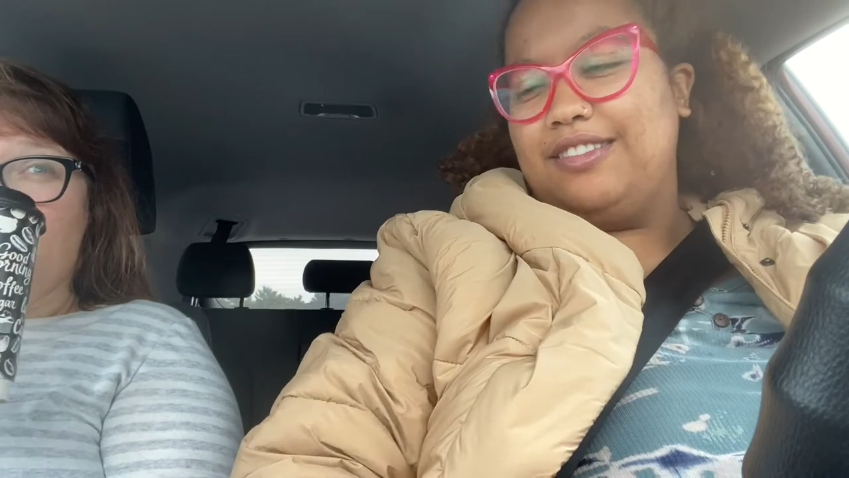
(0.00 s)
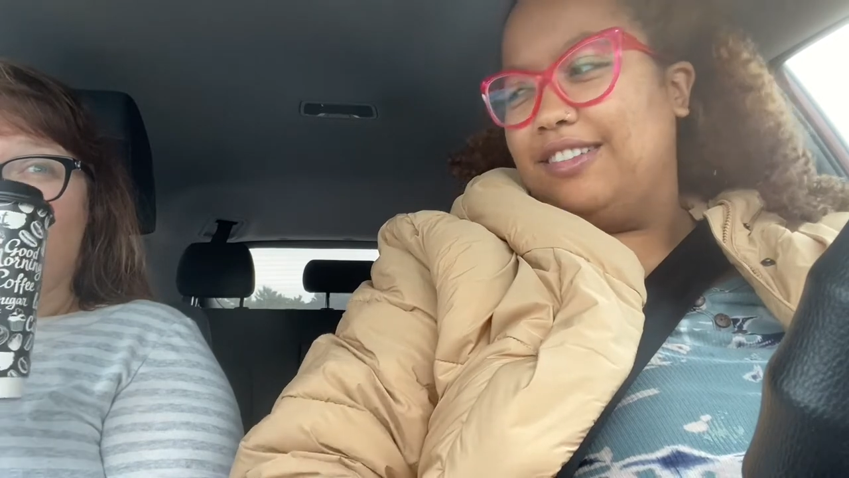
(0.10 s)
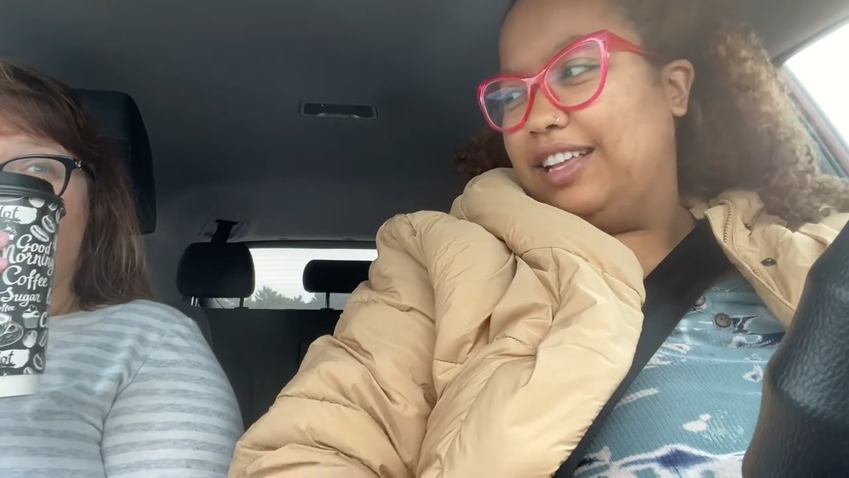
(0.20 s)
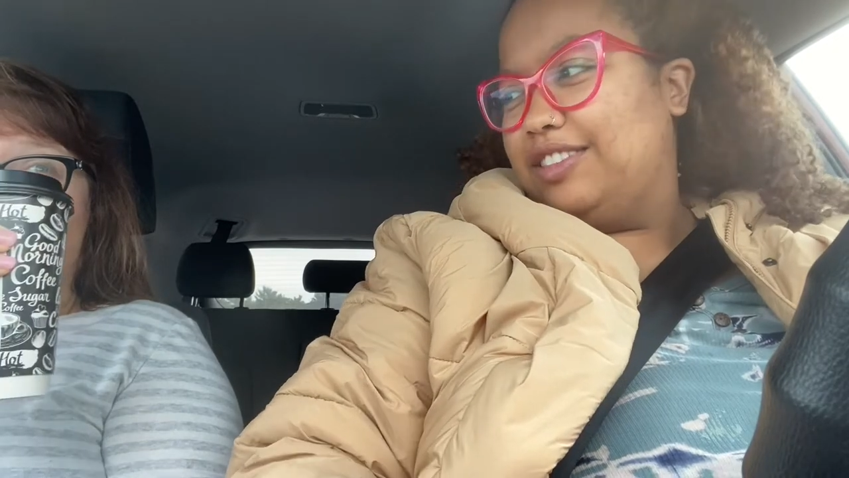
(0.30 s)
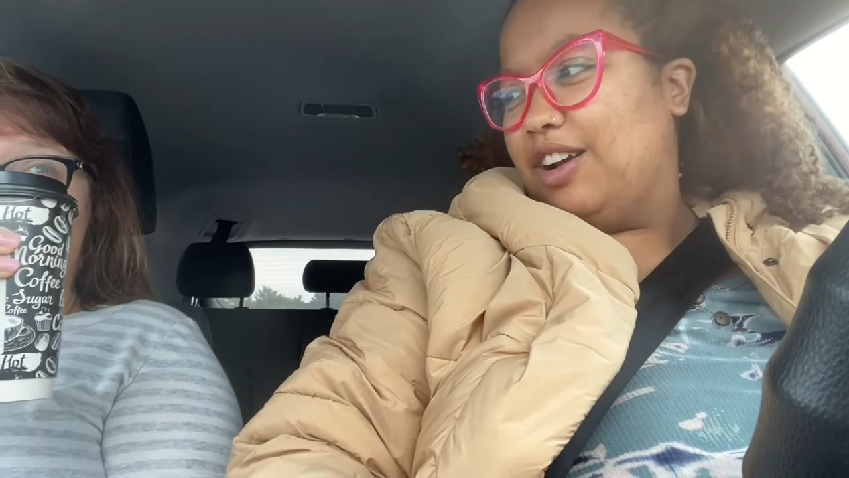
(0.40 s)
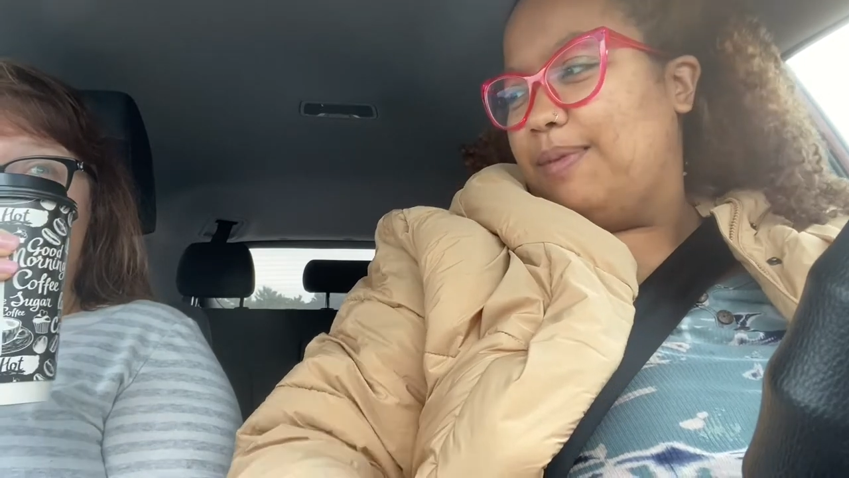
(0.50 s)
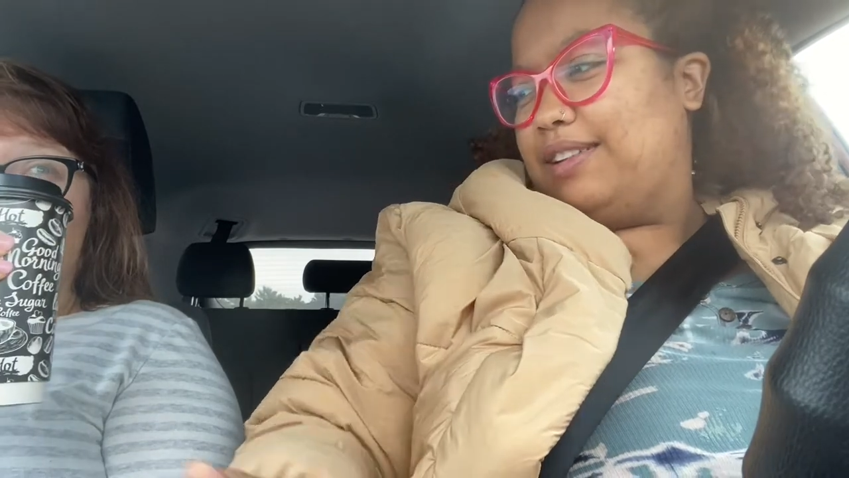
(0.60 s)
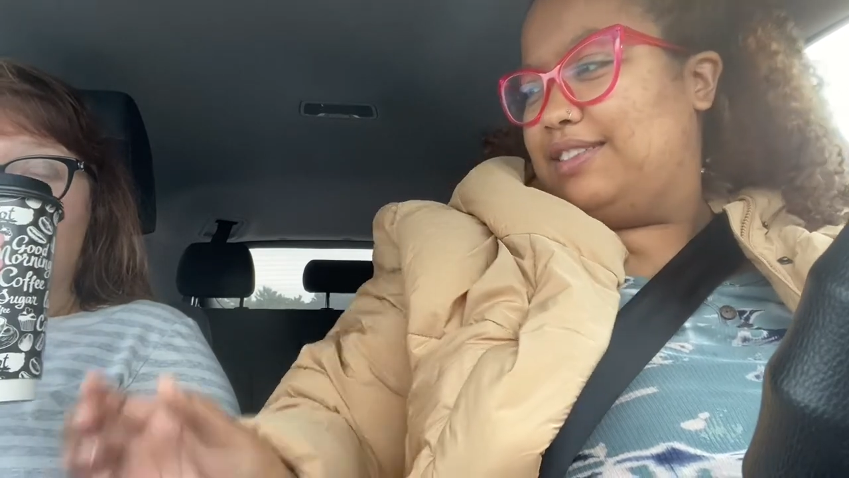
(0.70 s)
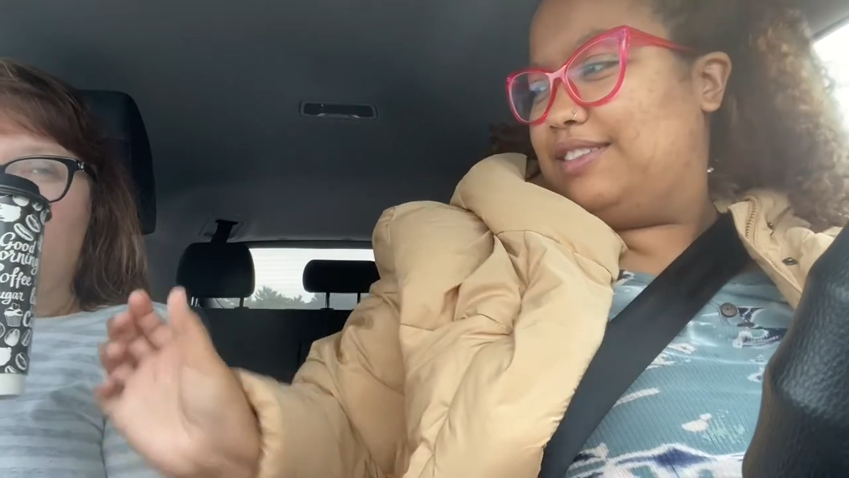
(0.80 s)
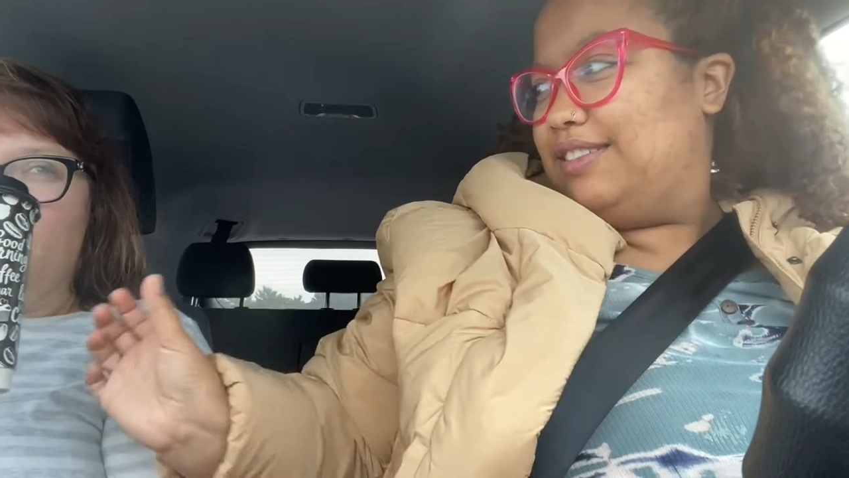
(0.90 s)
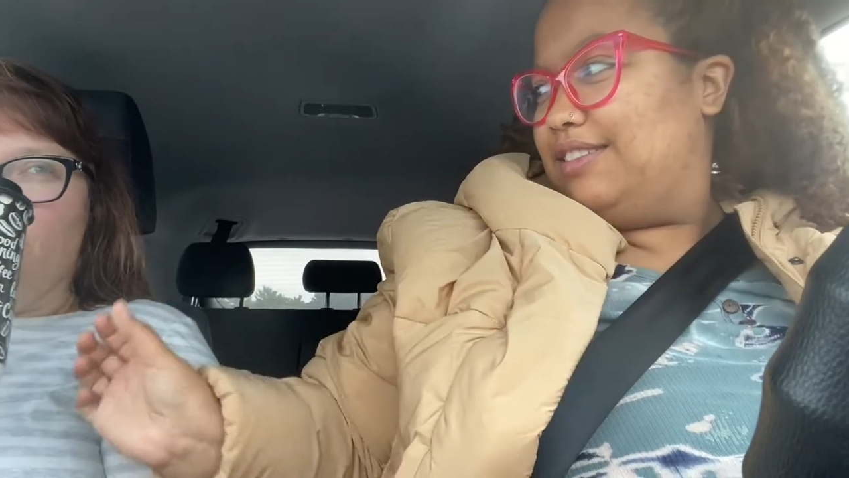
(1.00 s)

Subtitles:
Unlike Starbucks,